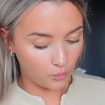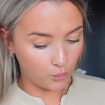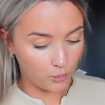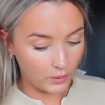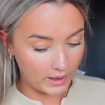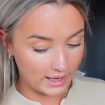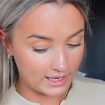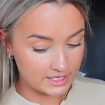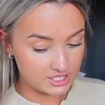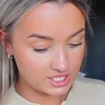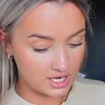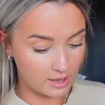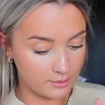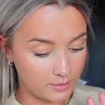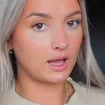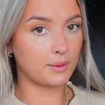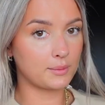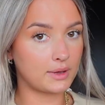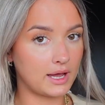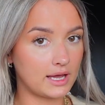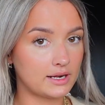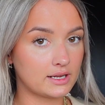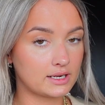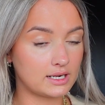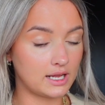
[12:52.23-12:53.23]
which I'm, I'm
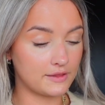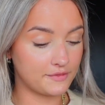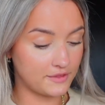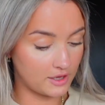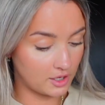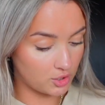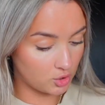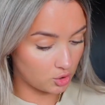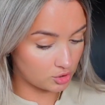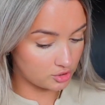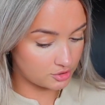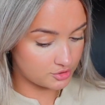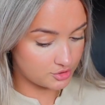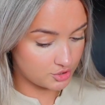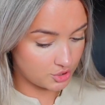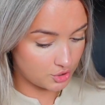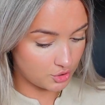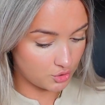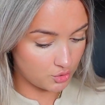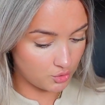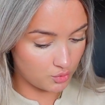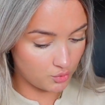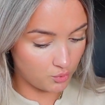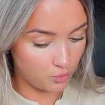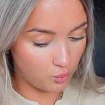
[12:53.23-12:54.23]
kind of glad that I ordered
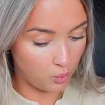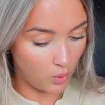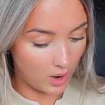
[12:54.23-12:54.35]
two